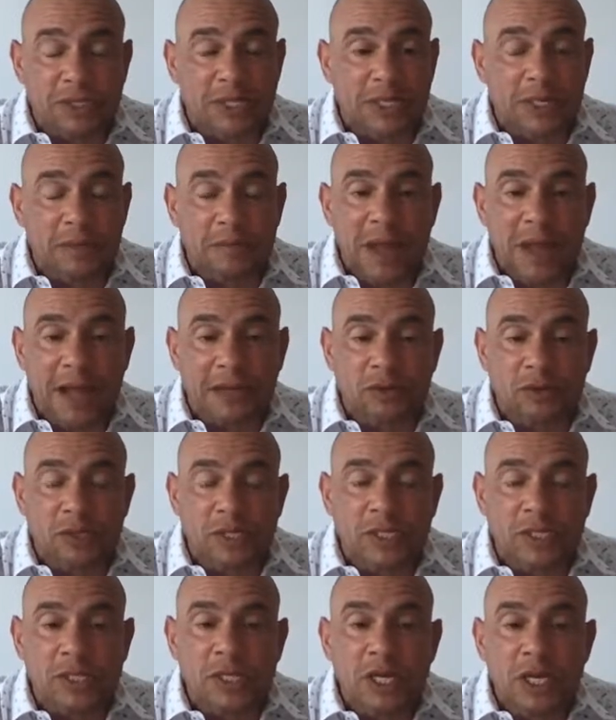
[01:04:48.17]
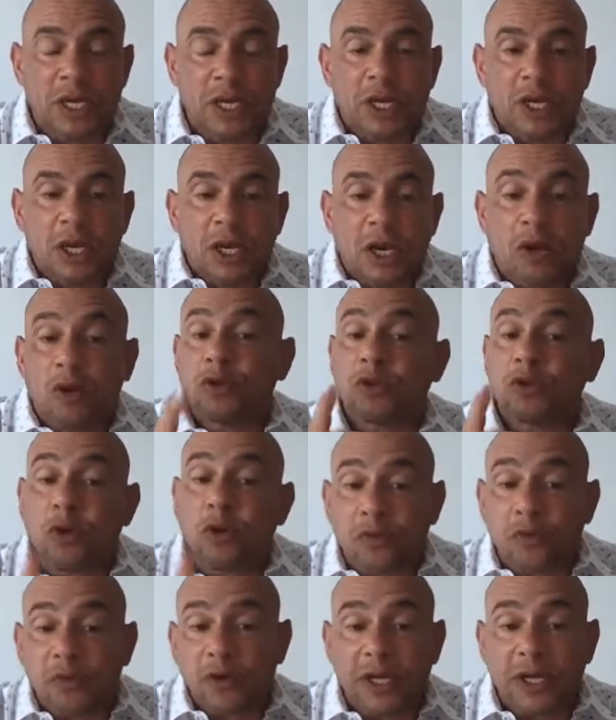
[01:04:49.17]
it back to us, oh,
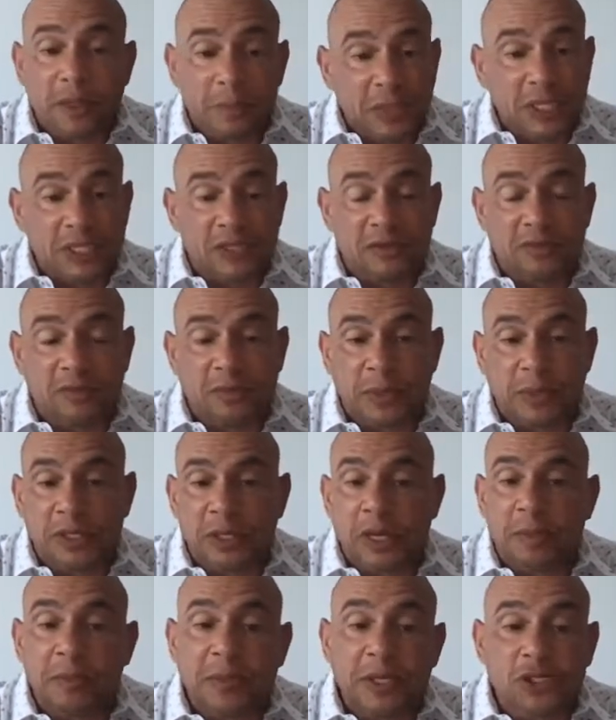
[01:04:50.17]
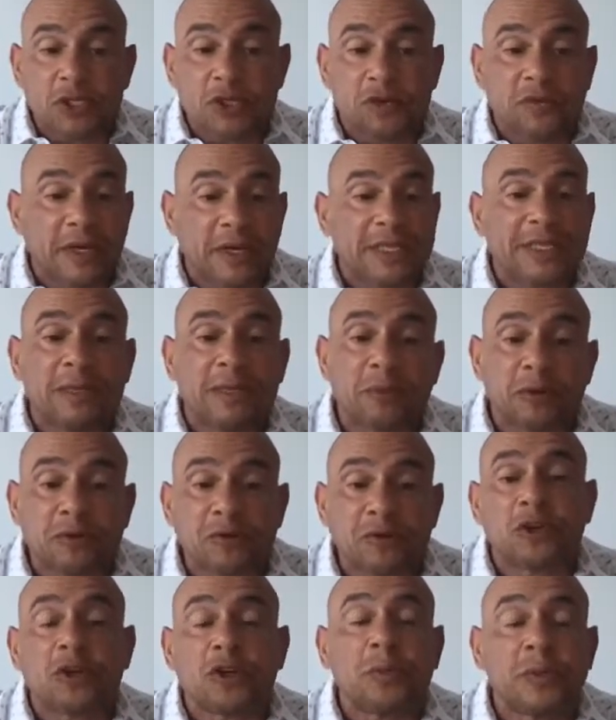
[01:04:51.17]
don't forget a picture of ID,
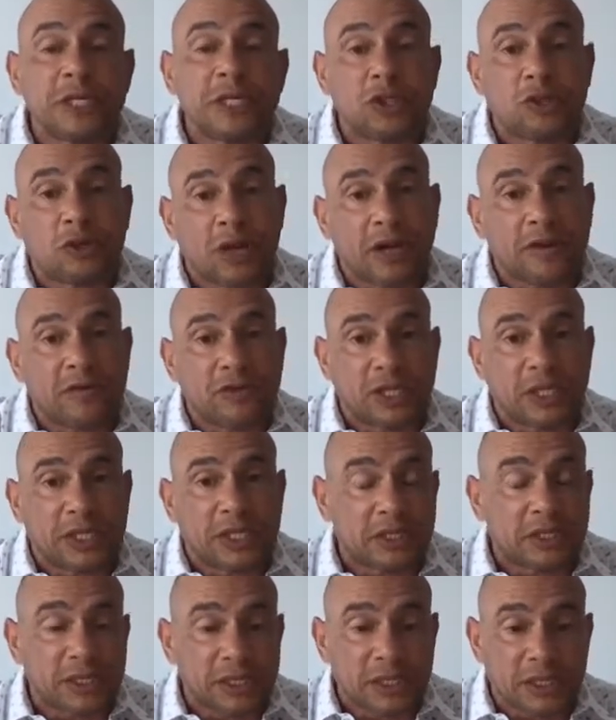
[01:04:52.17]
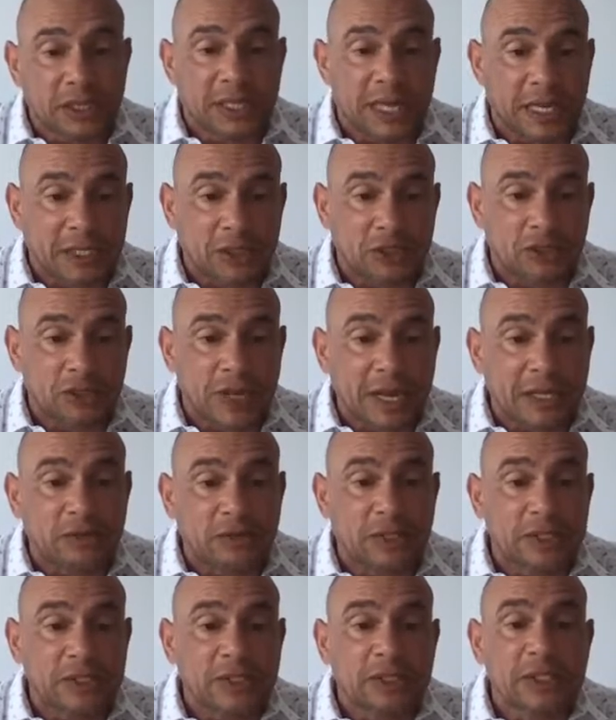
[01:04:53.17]
preferably a driver's license because it has your
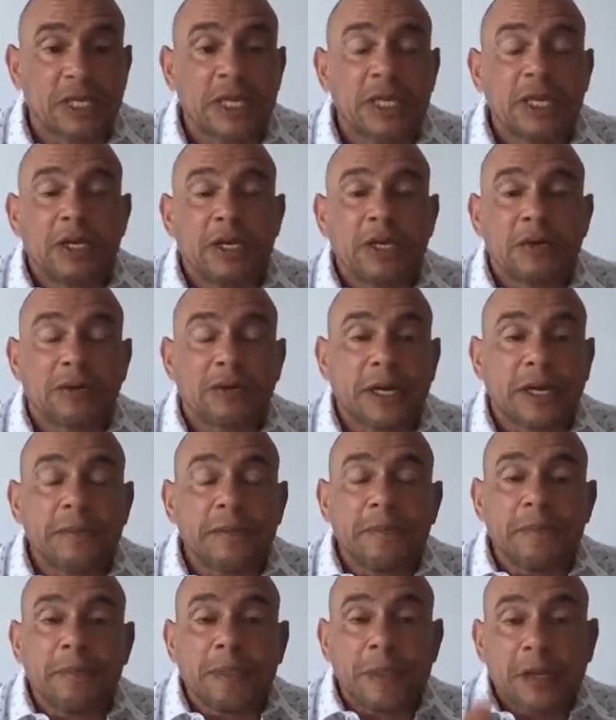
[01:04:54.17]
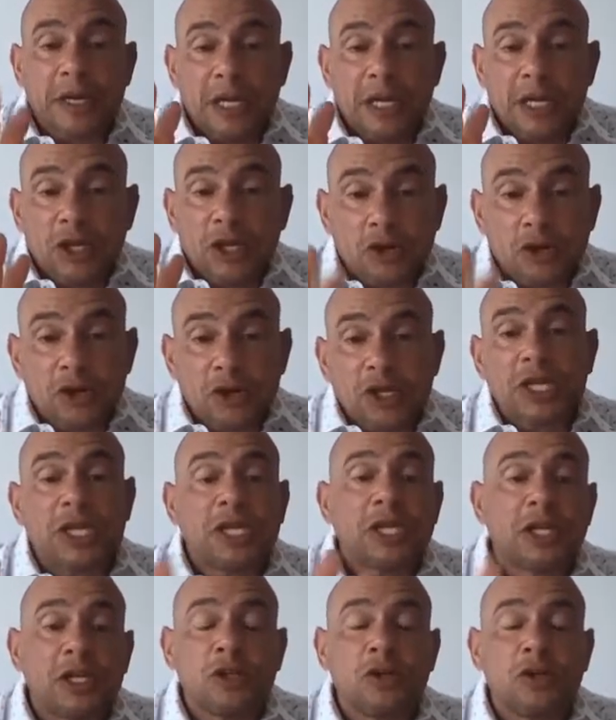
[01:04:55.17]
address, okay? You're going to
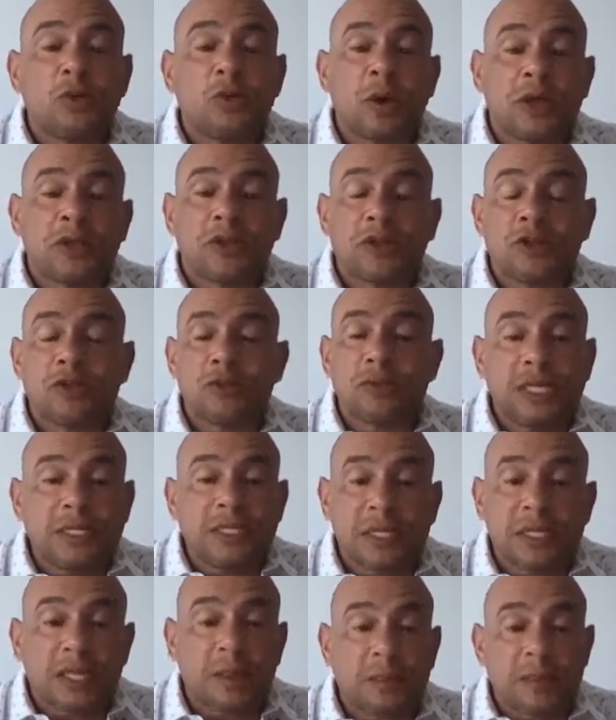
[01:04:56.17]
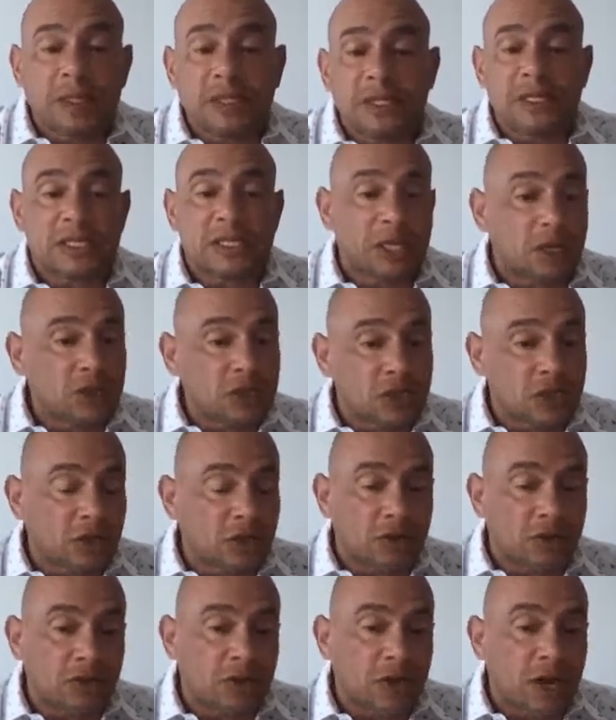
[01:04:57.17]
include whether you need to come to the sales
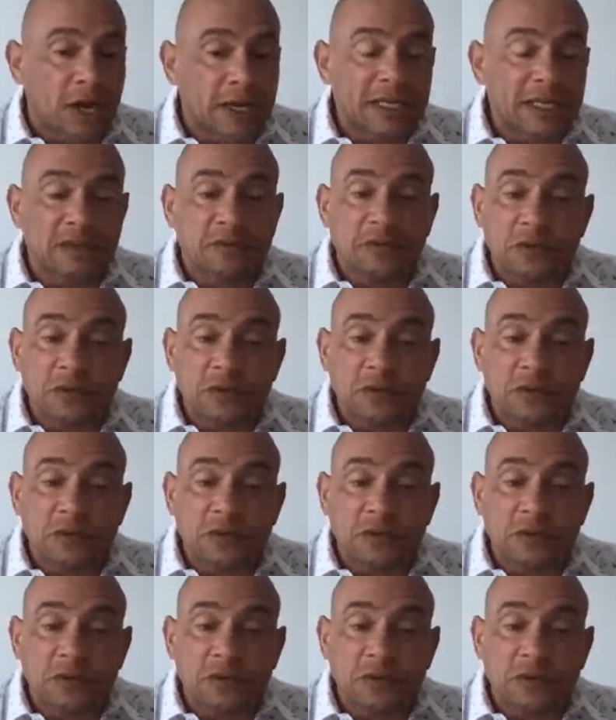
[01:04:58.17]
center or not. If you